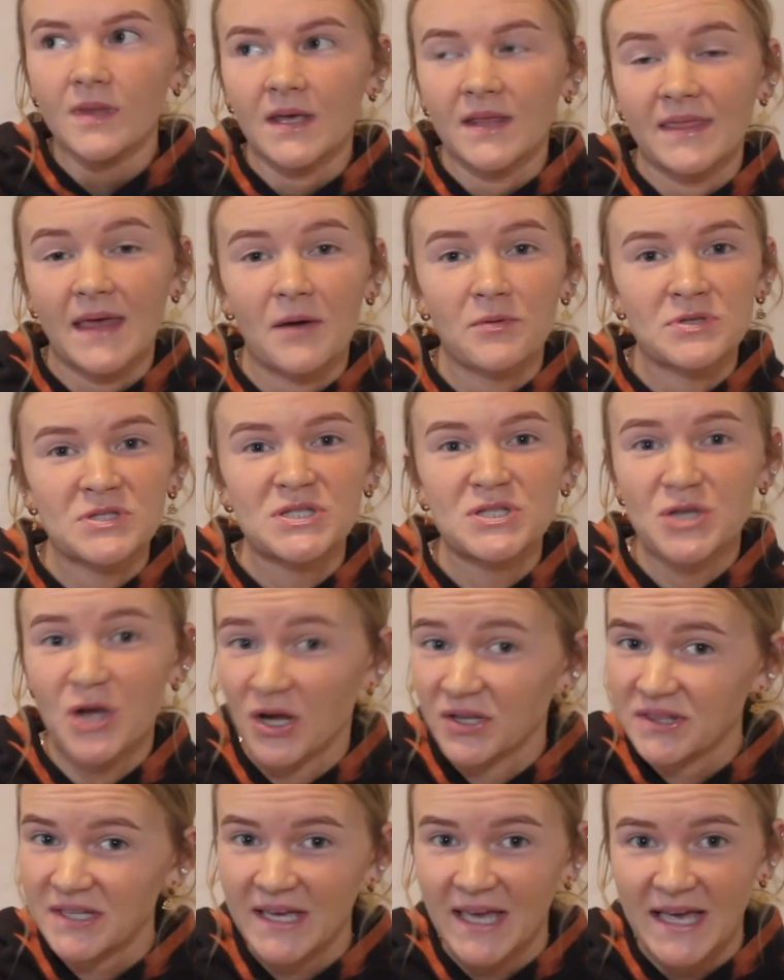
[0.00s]
That was
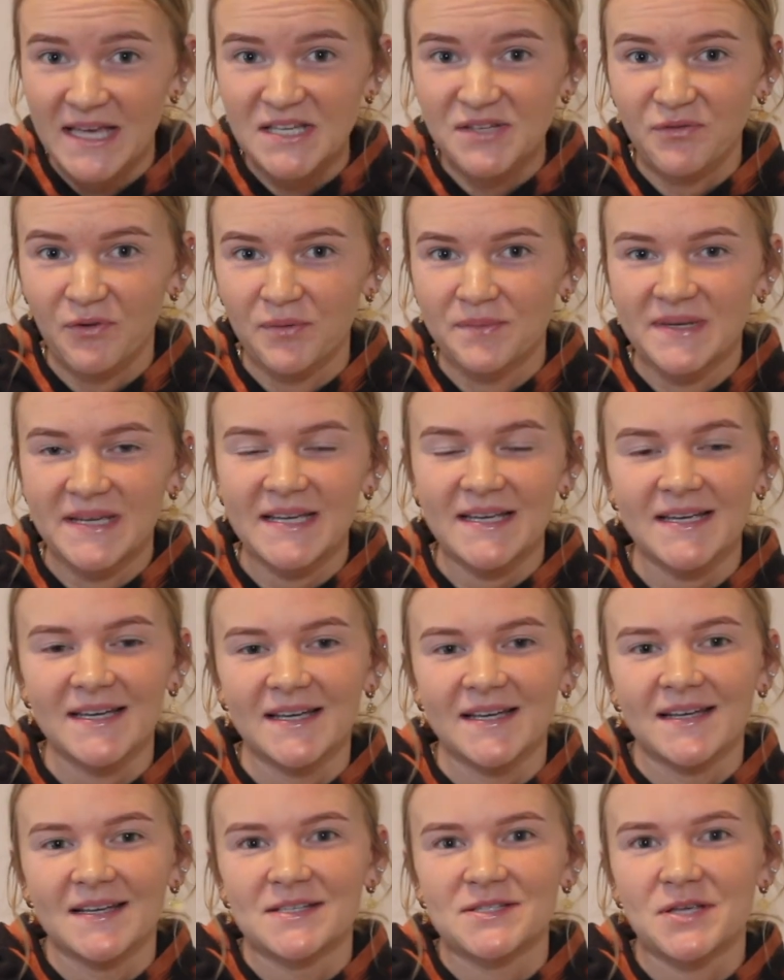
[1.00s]
not the case for me.
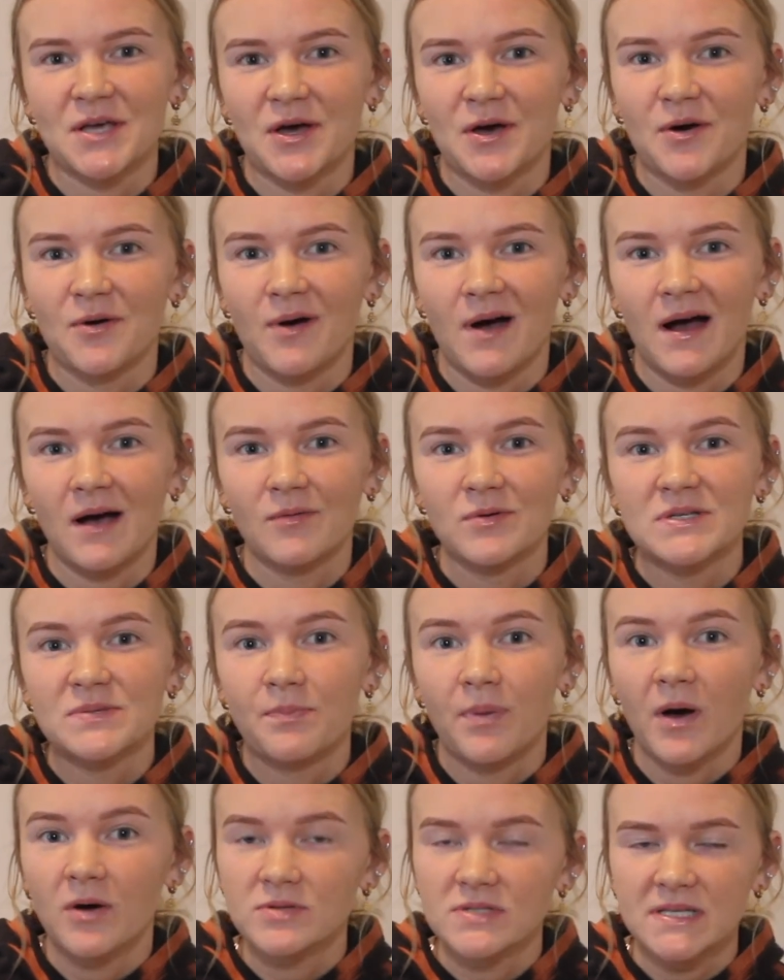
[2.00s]
So I was
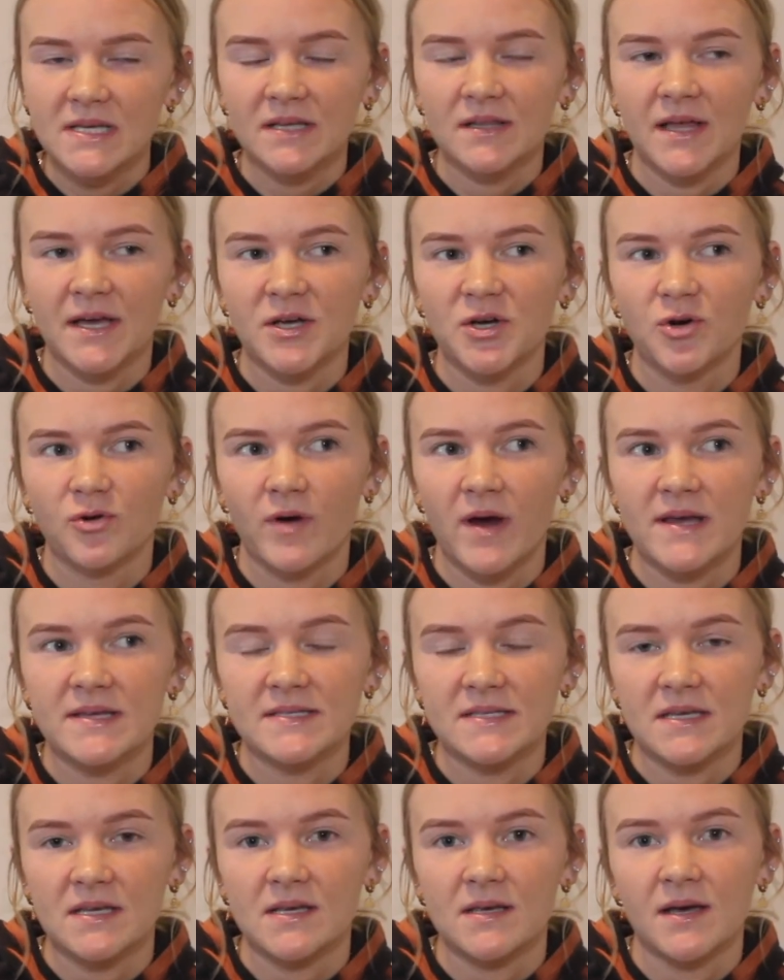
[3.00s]
posting like
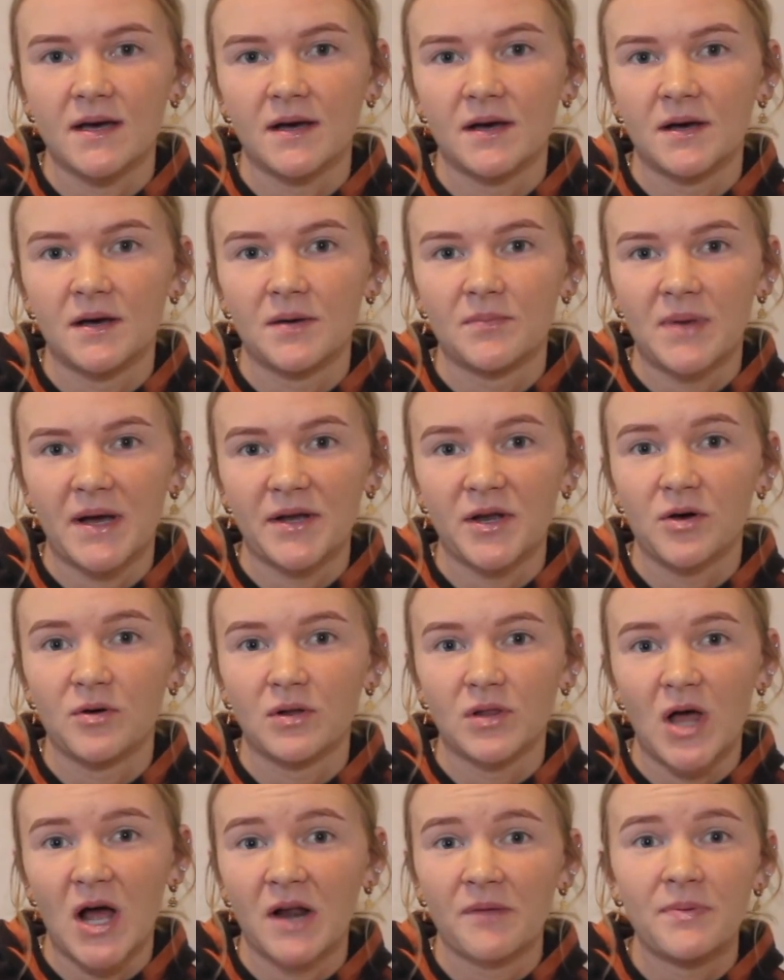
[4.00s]
crazy. I know
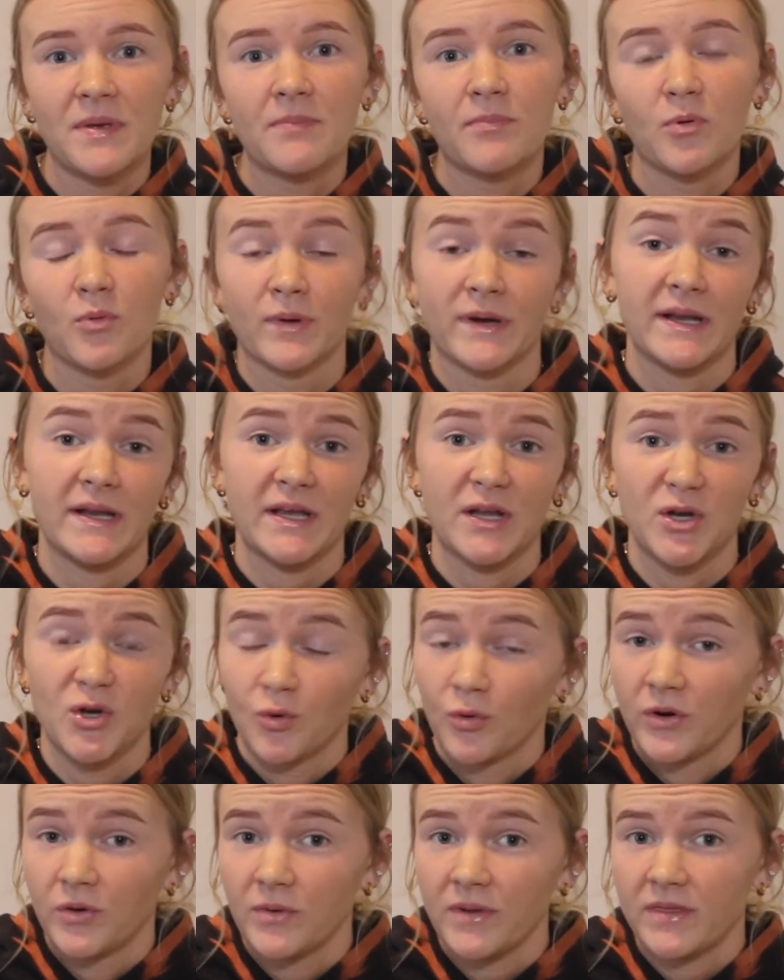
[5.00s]
a lot of people were getting
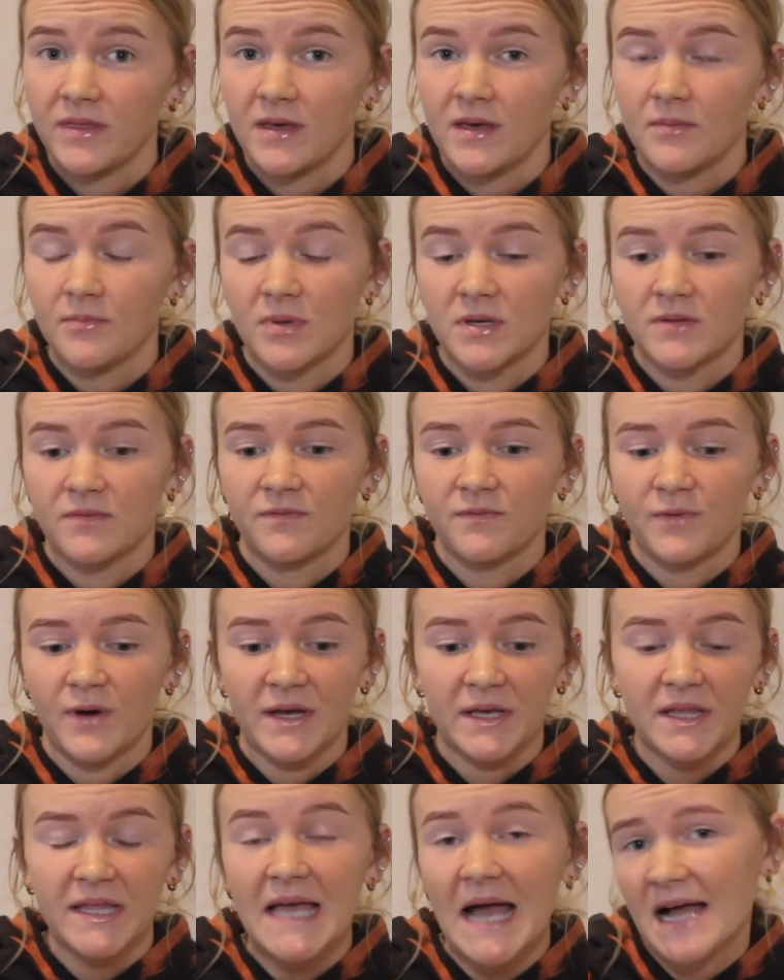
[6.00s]
annoyed with it, but
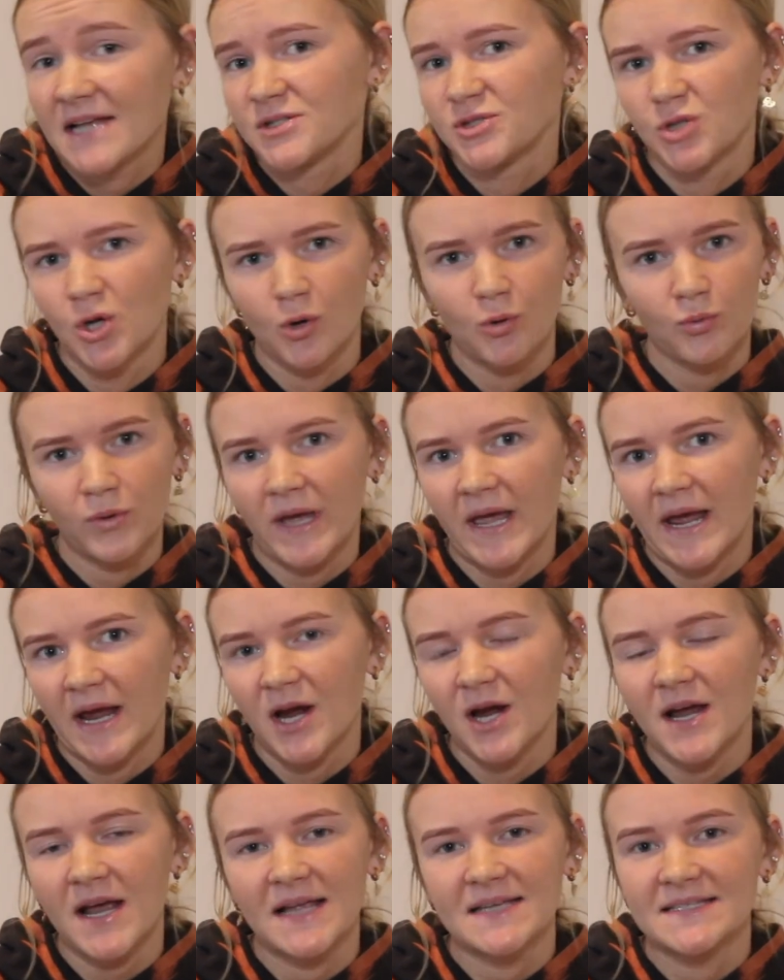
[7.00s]
frankly, I don't
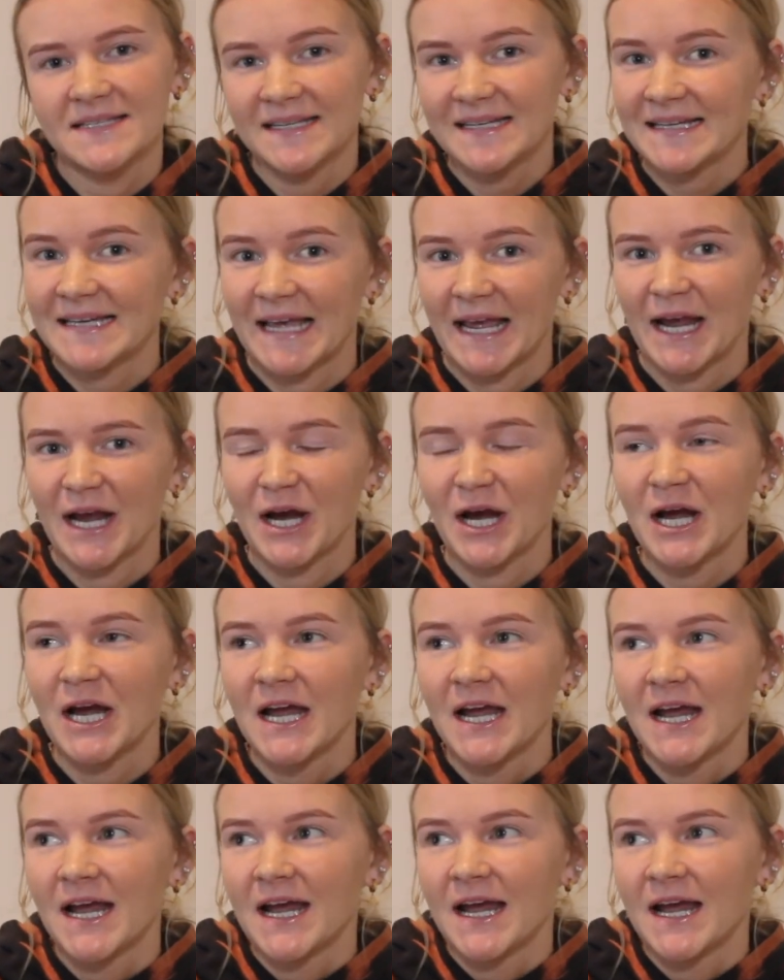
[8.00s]
care. I didn't care.